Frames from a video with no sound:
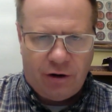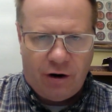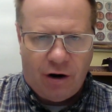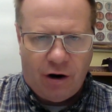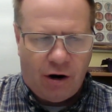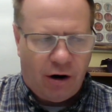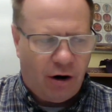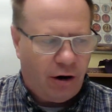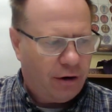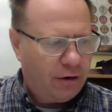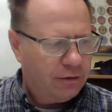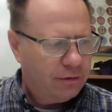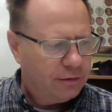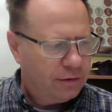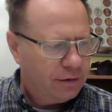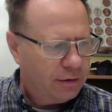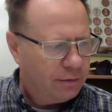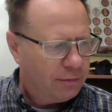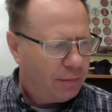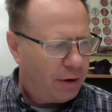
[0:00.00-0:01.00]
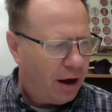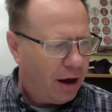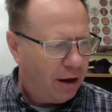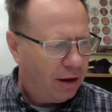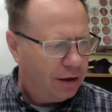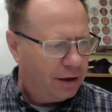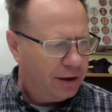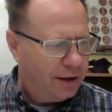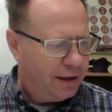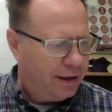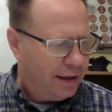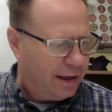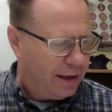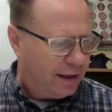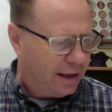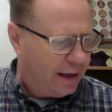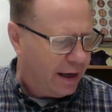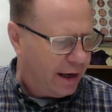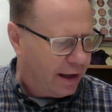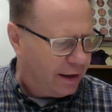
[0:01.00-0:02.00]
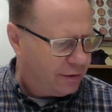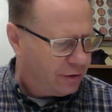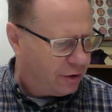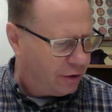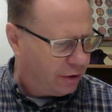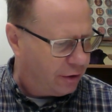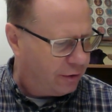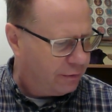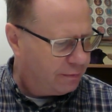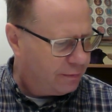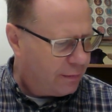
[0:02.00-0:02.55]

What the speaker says: are. Pollen and the anther.